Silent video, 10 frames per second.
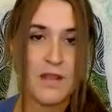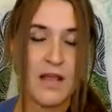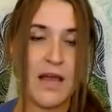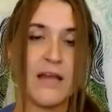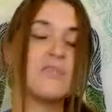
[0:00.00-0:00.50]

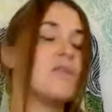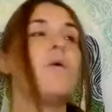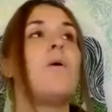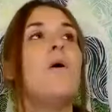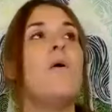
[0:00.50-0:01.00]
Okay,
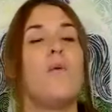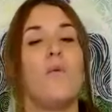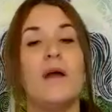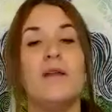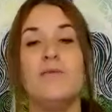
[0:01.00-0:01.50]
so
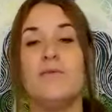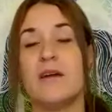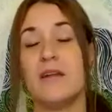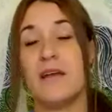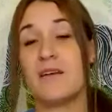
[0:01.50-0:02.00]
when you
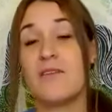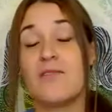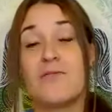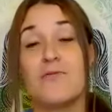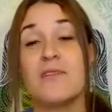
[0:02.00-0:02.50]
connect
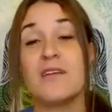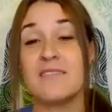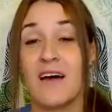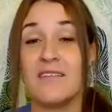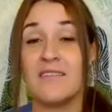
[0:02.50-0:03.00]
through the
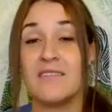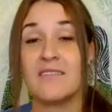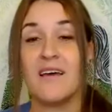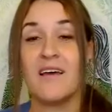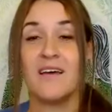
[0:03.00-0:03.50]

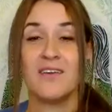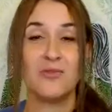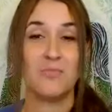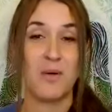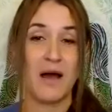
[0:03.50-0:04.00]
suns,
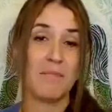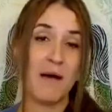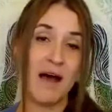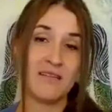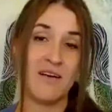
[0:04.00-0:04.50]
you
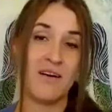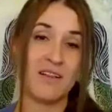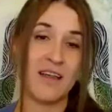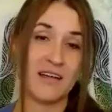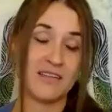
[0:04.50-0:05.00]
bypass all
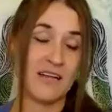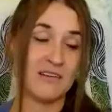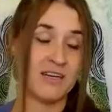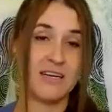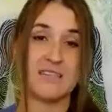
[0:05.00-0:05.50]
that
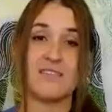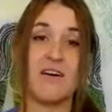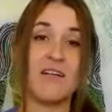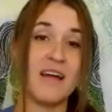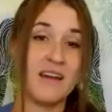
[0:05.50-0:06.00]
cloudiness,
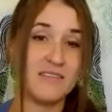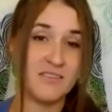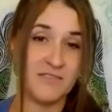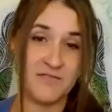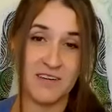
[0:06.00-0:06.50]
all that
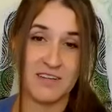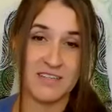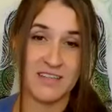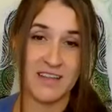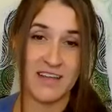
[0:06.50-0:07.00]

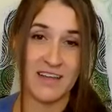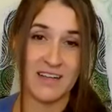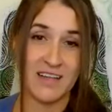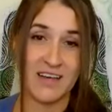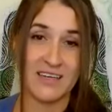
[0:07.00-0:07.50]
interference in the
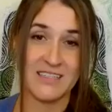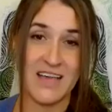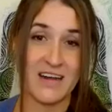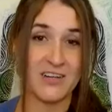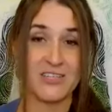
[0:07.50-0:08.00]
client's
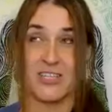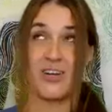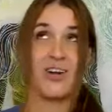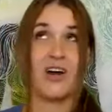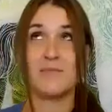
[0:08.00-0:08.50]
energy.
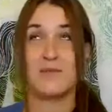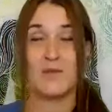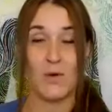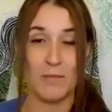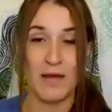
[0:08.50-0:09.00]
You're not
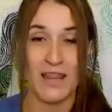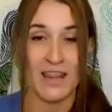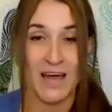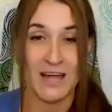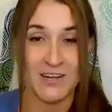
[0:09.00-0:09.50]
absorbing
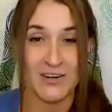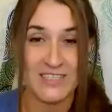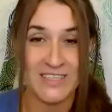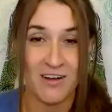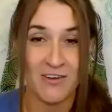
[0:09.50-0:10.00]
that
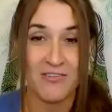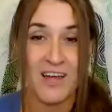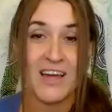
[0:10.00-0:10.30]
yourself.